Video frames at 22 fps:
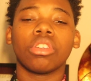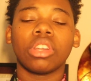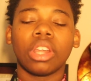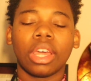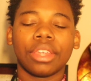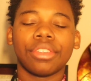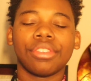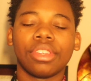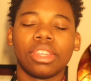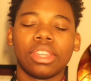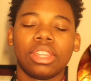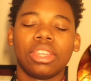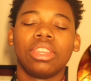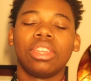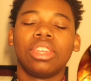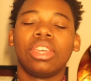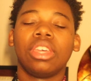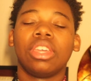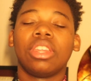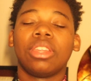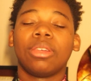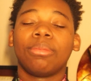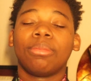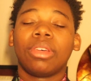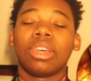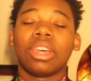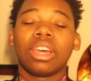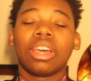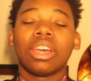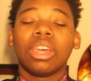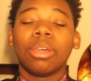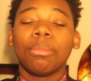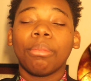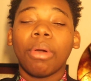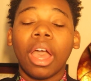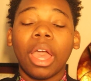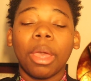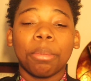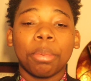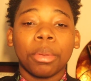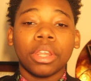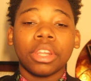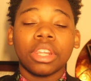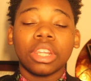And I said, in my
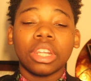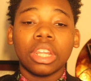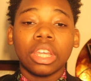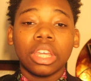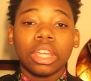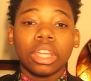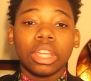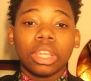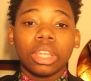opinion,